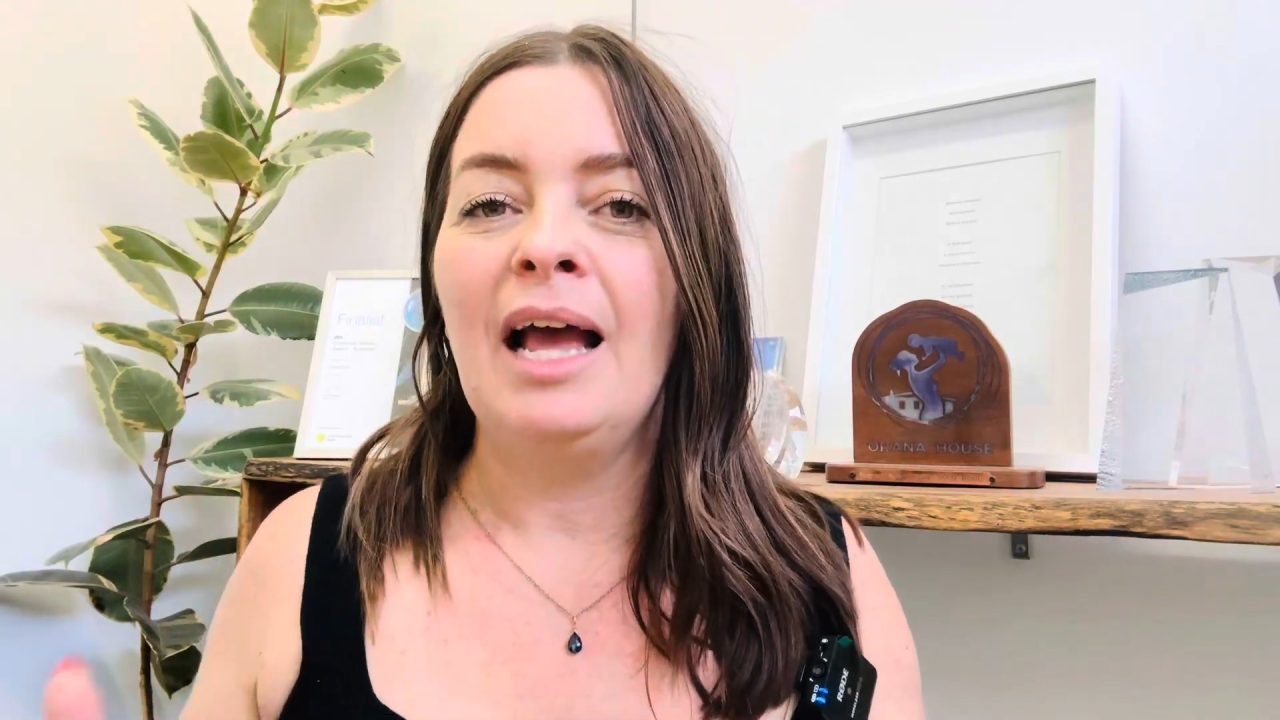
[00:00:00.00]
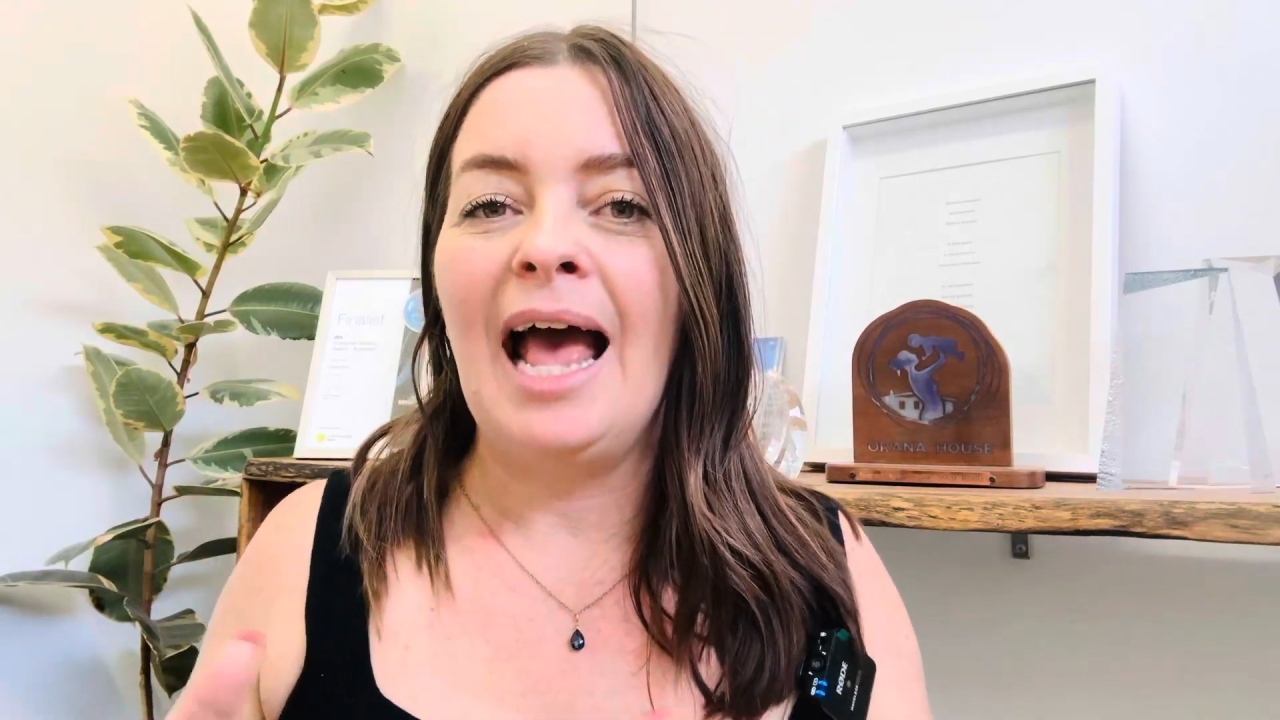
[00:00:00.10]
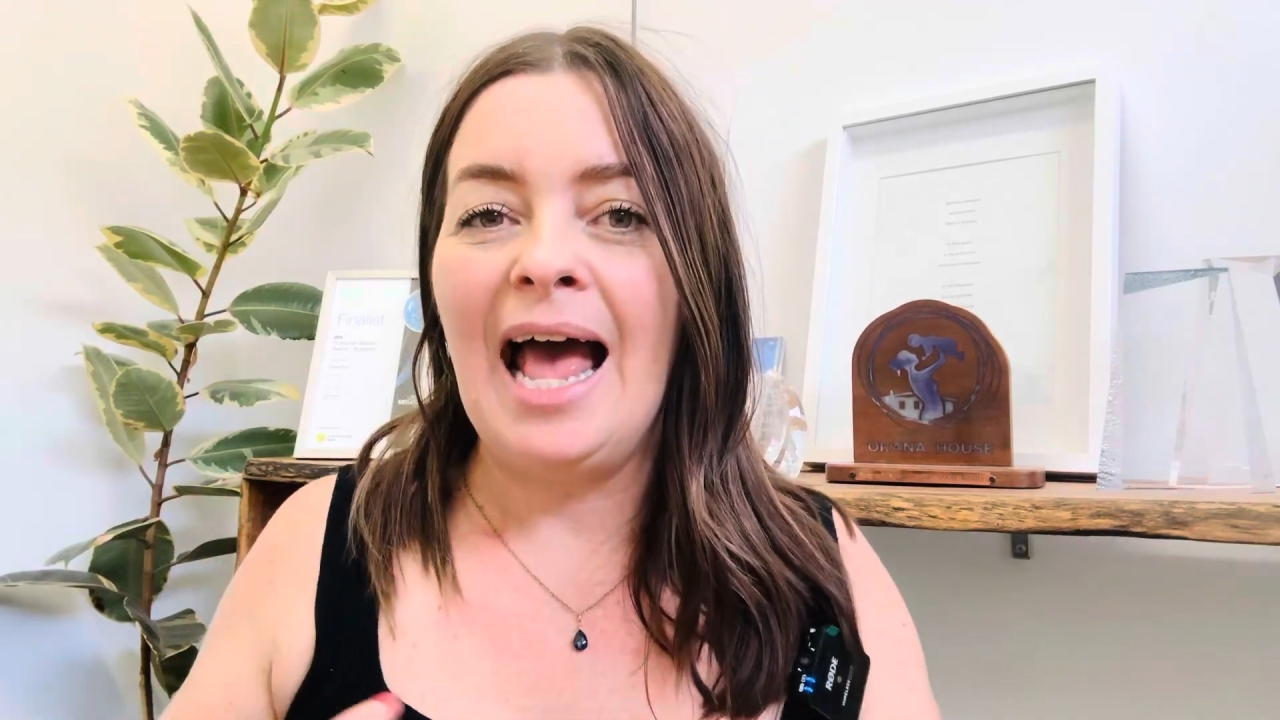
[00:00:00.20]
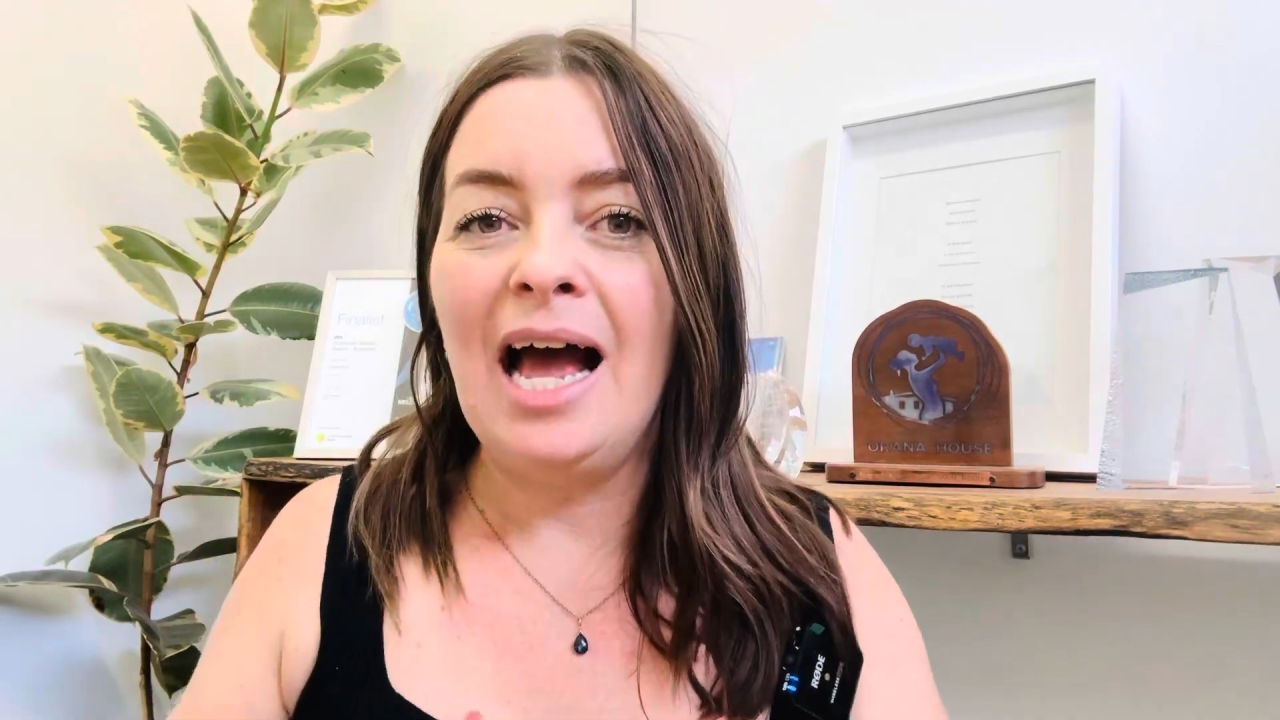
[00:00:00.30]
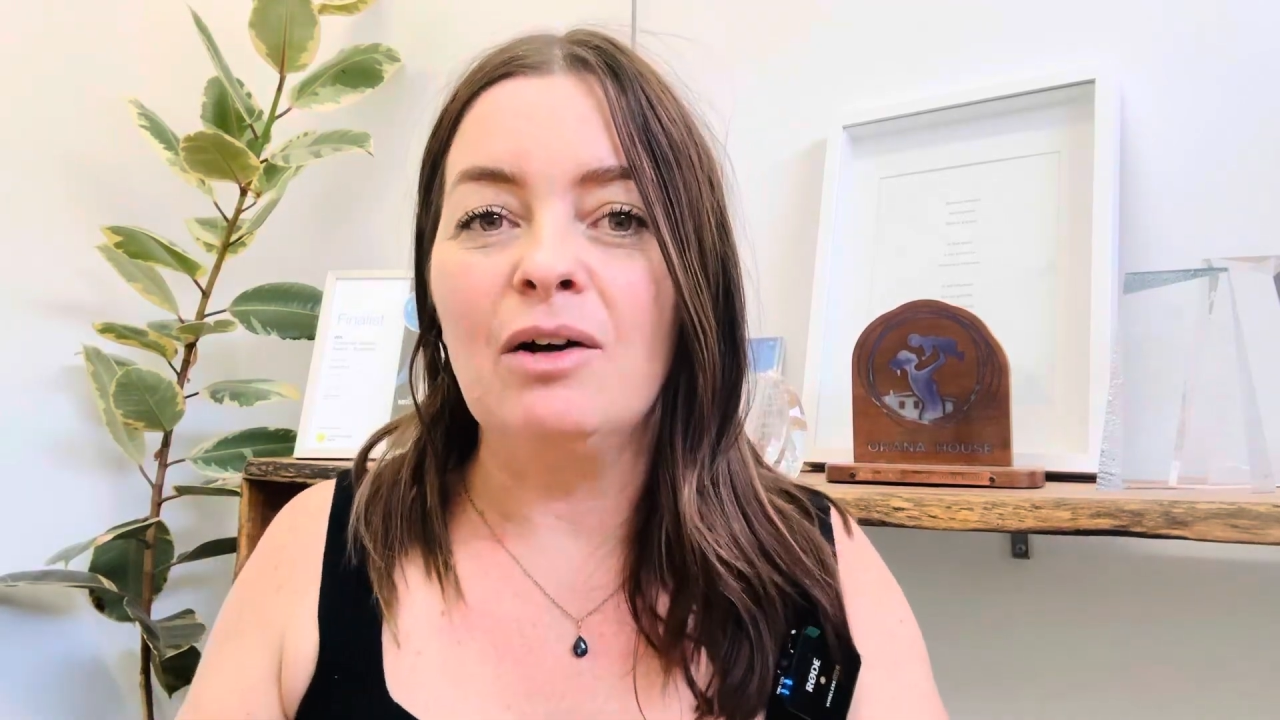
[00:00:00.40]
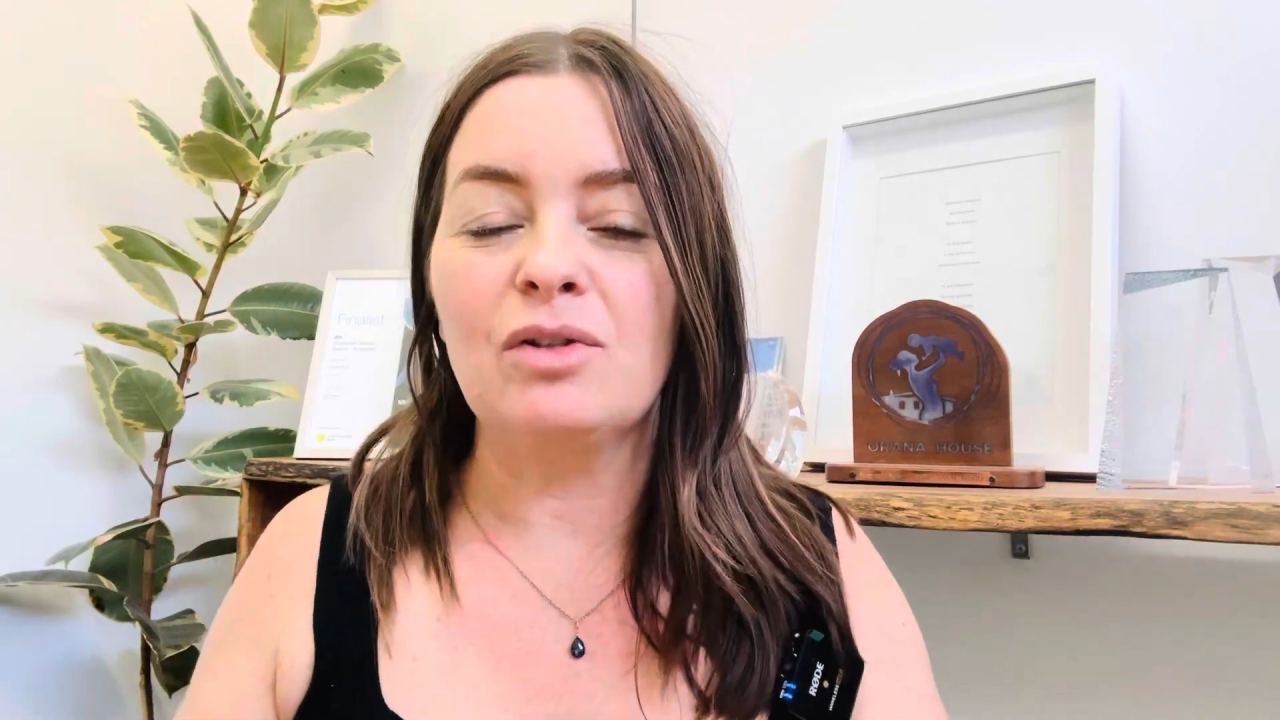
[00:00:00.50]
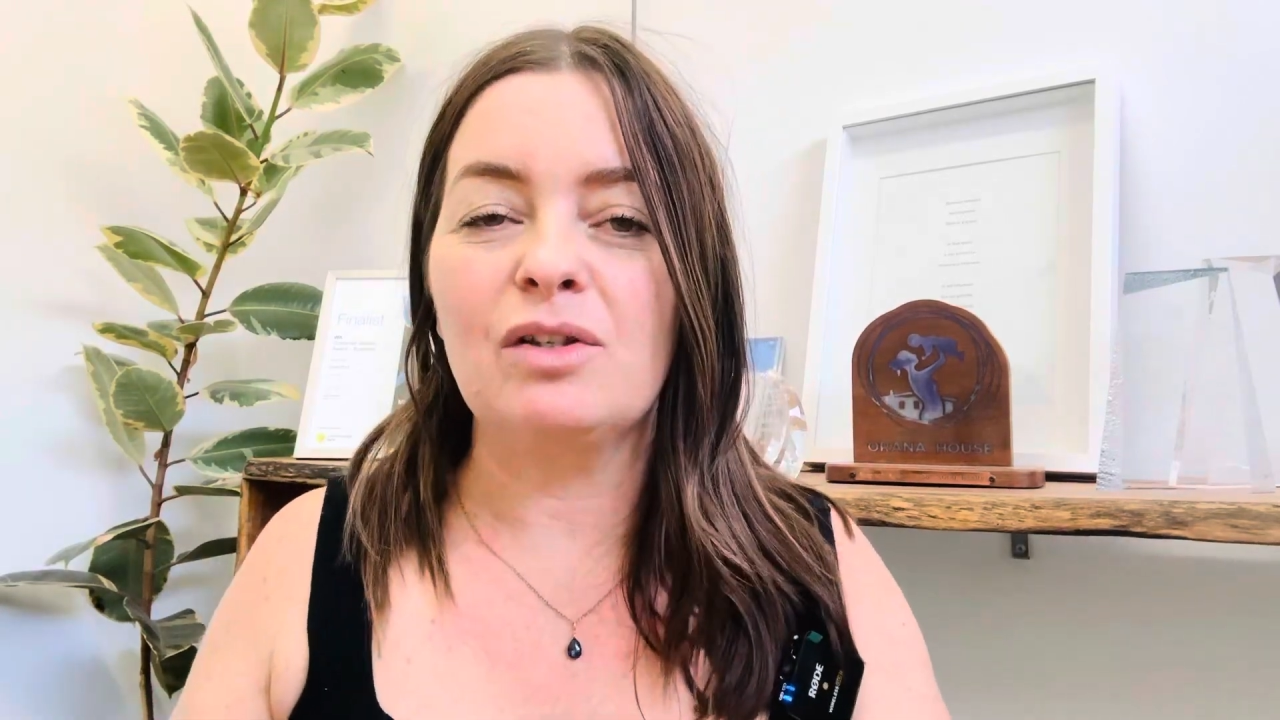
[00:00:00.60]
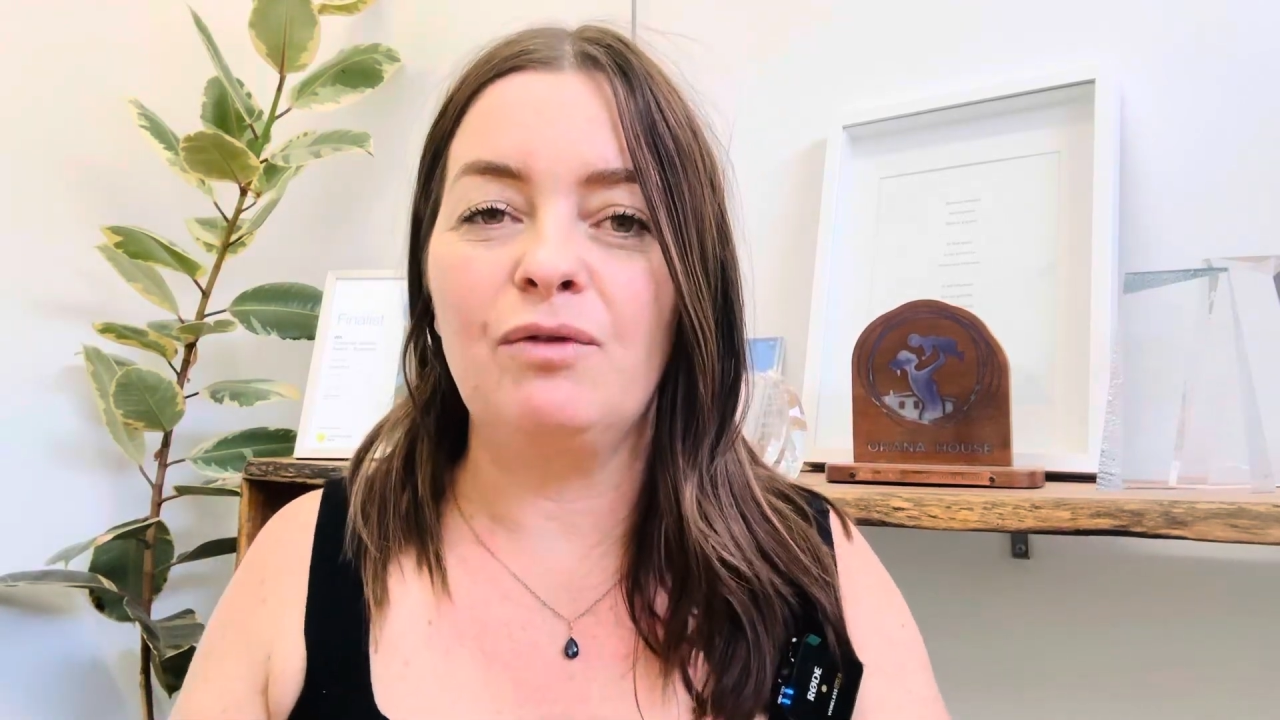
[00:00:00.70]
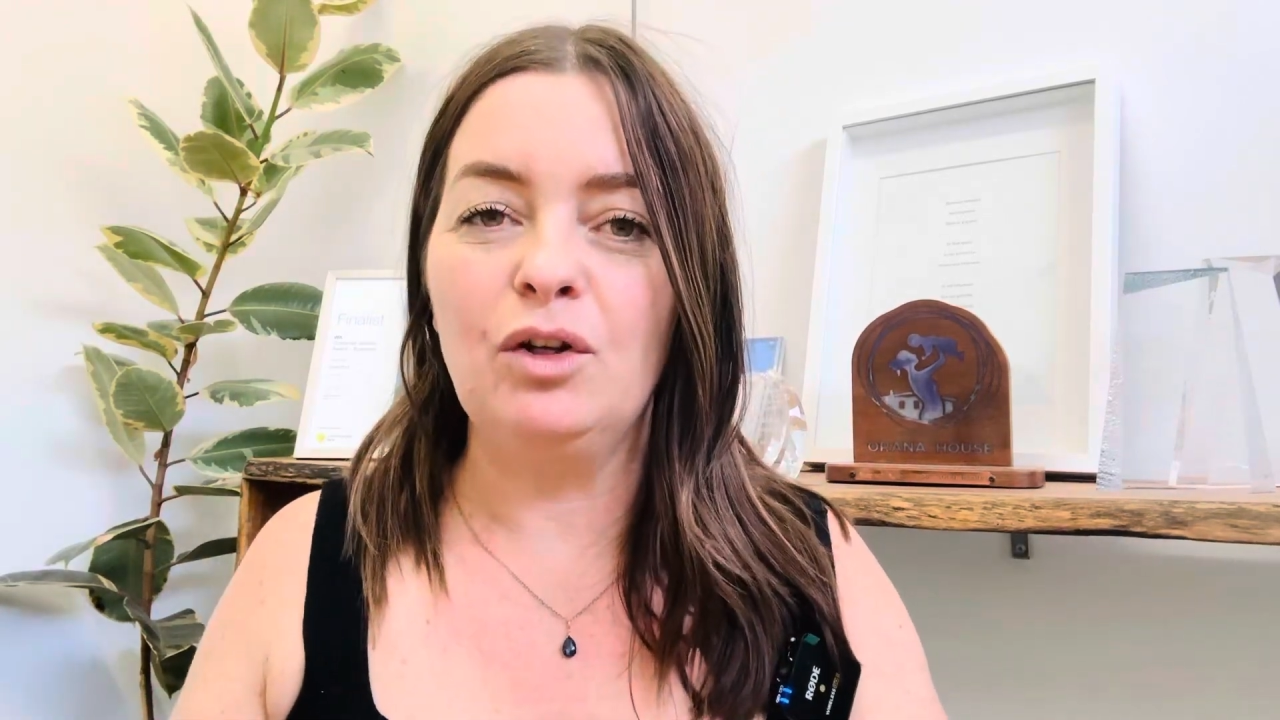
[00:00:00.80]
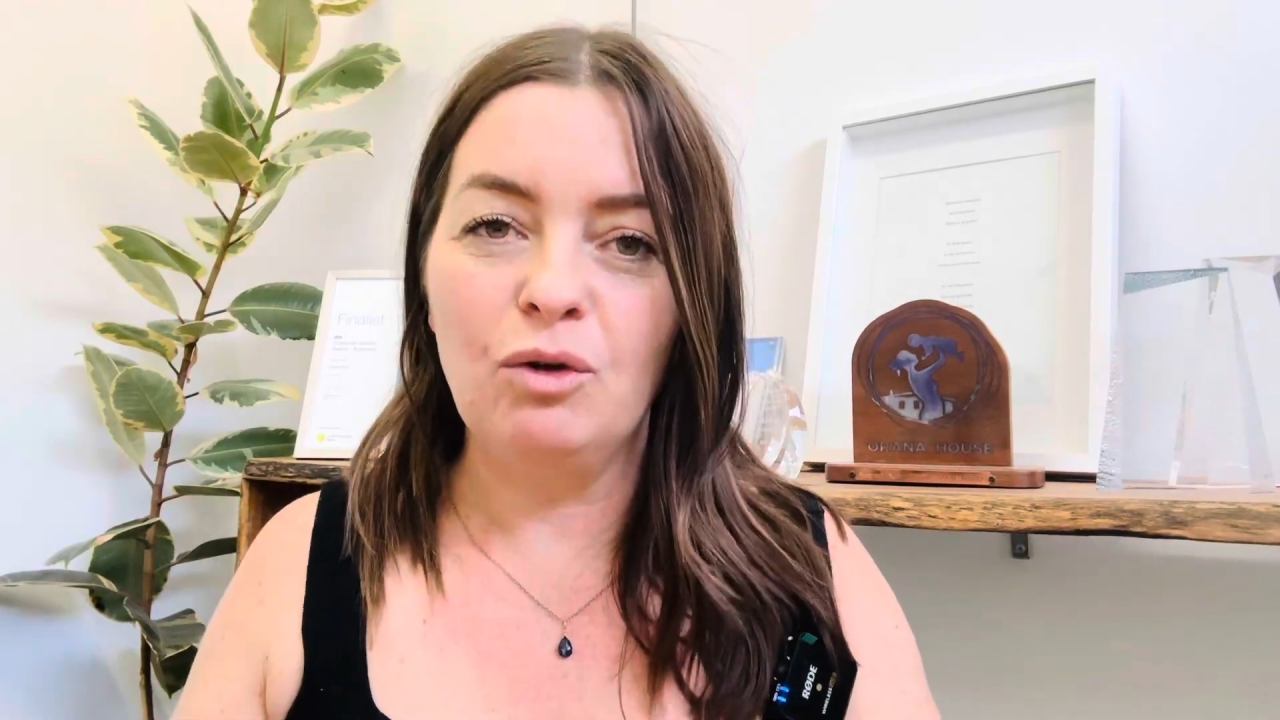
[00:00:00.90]

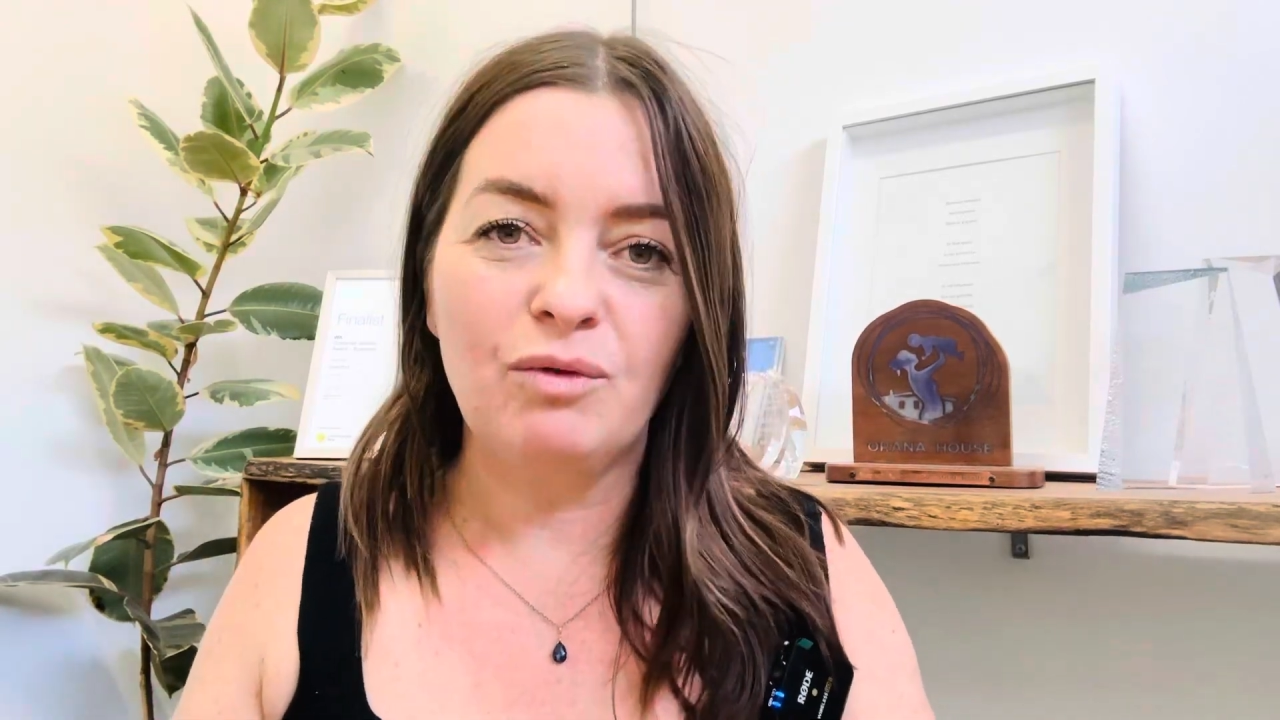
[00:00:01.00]
house for your